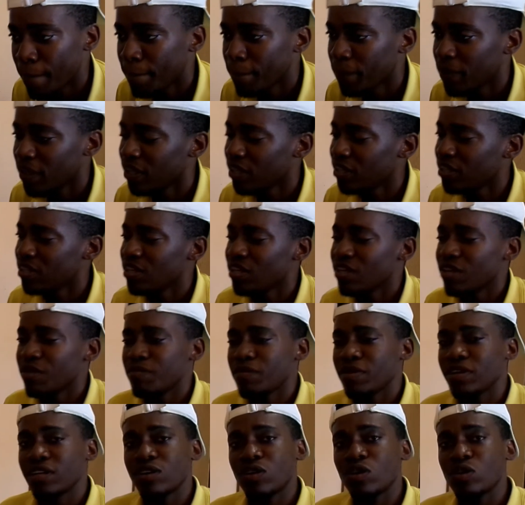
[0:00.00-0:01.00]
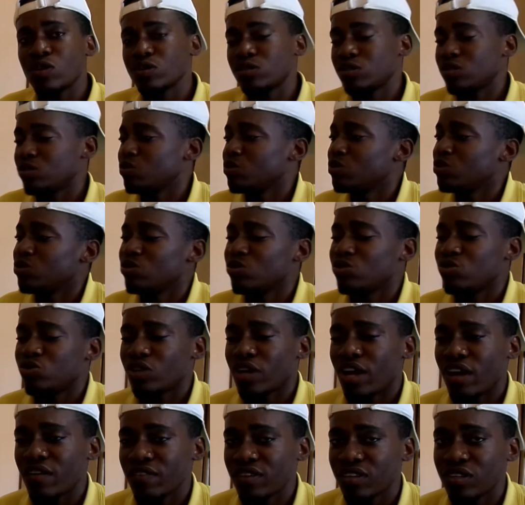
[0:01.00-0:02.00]
And yeah, man, also when you're
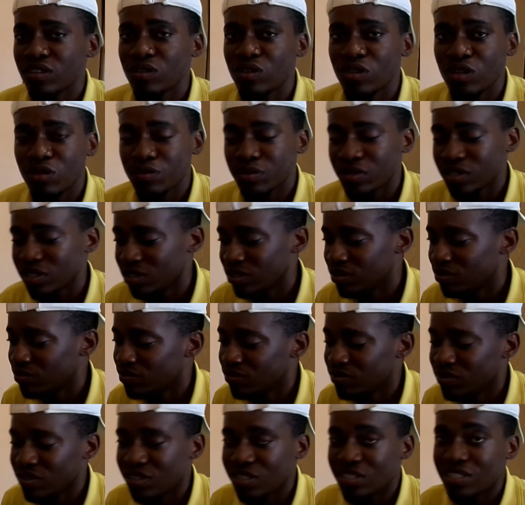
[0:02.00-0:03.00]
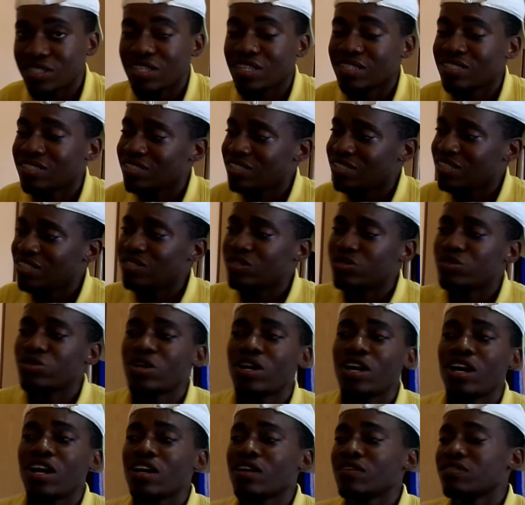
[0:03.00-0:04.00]
driving, you know what I'm saying? Sunset
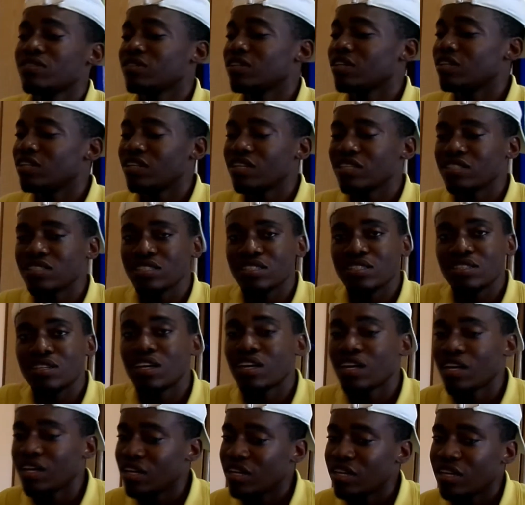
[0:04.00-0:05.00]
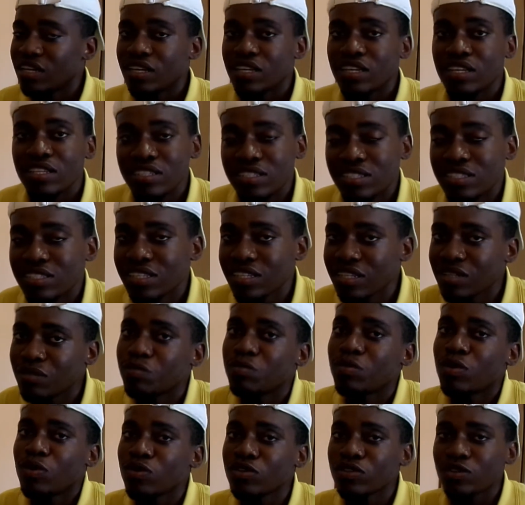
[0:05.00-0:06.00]
Drive. You can listen. It's chill,
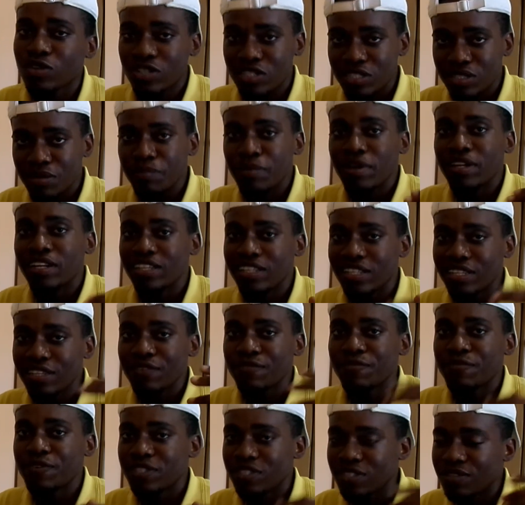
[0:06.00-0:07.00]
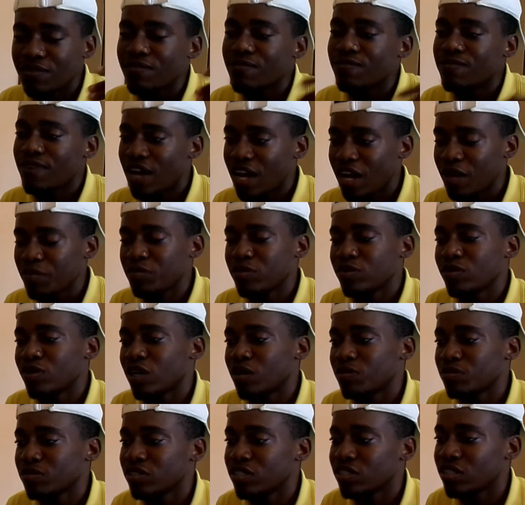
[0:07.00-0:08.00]
bro, because the melody fits the vibe. You
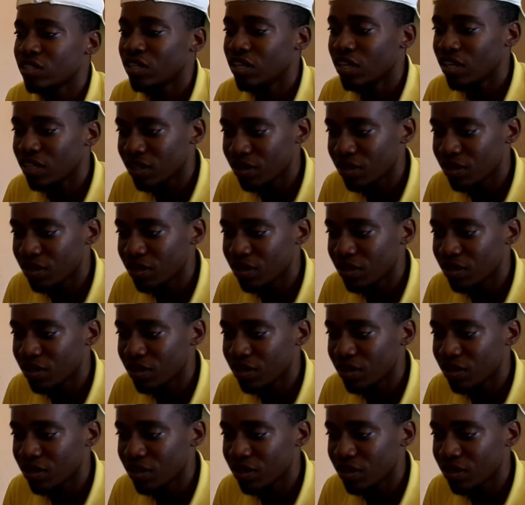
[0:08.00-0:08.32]
know what I'm saying?